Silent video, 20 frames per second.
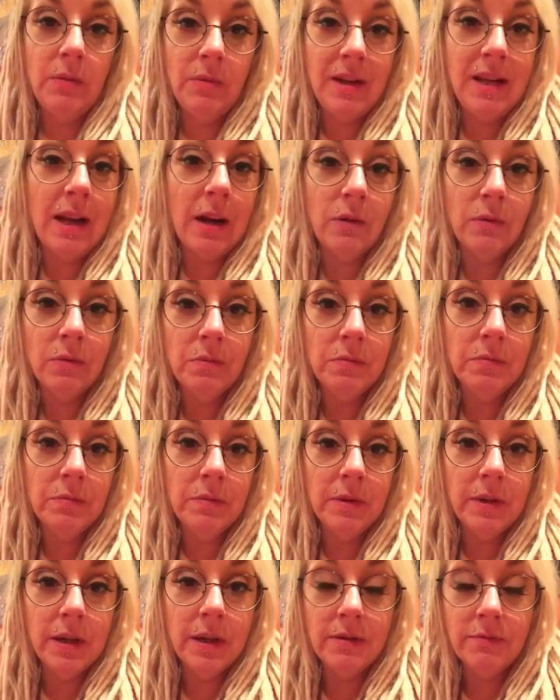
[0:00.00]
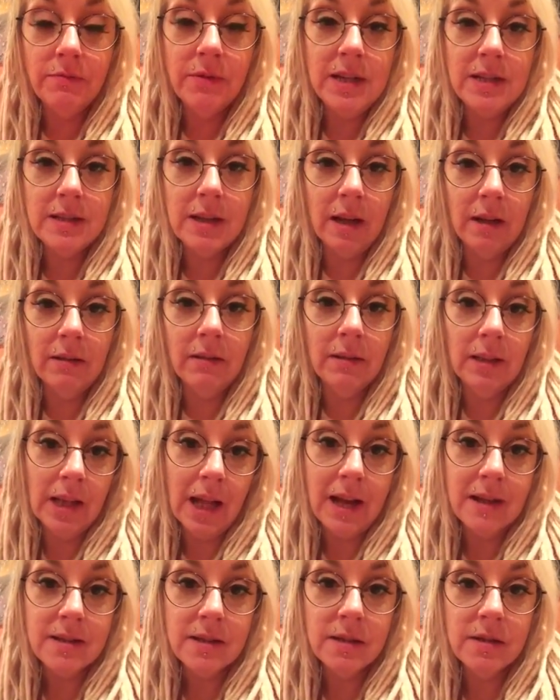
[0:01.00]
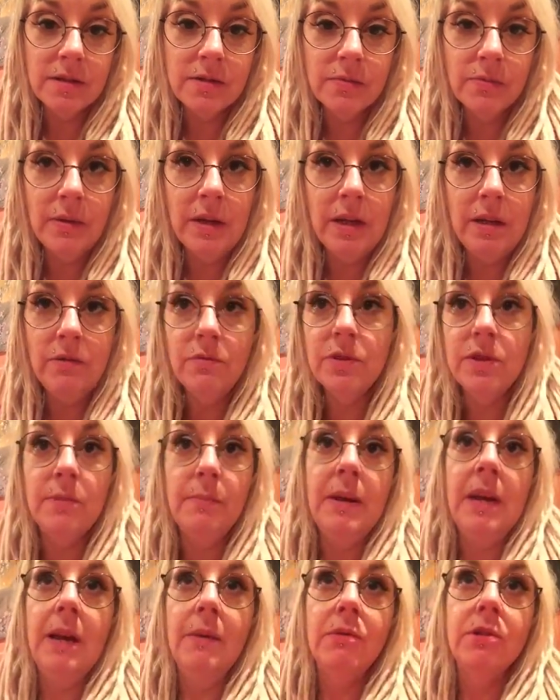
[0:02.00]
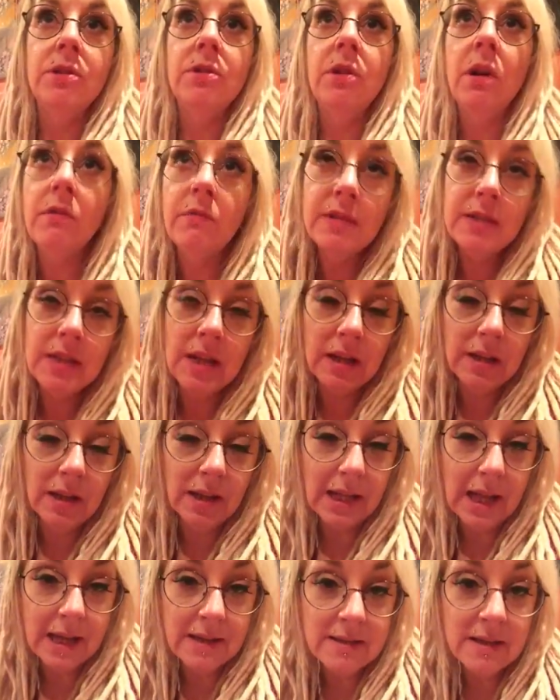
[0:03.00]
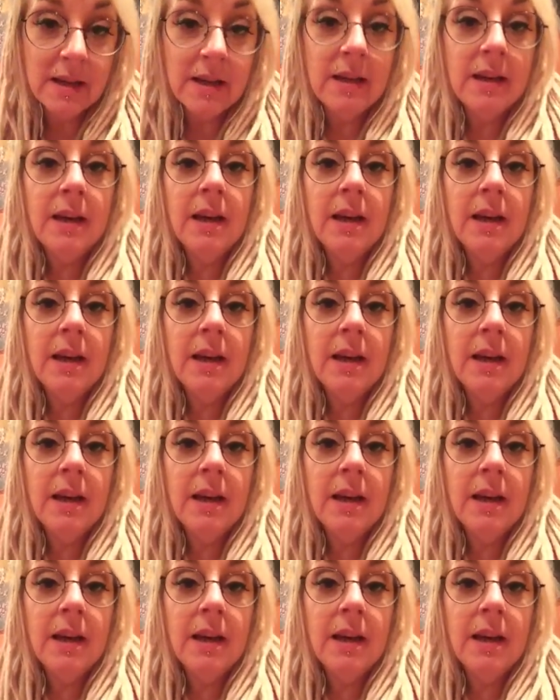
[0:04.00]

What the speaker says: we now can recycle glass, because we used to be able to not recycle glass.